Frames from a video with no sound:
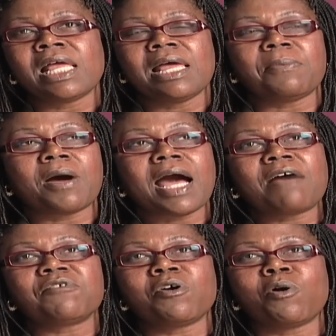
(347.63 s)
about
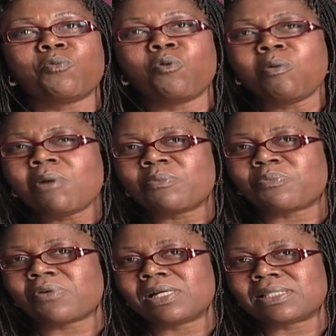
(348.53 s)
having a woman
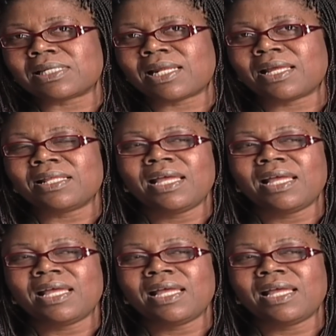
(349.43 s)
president,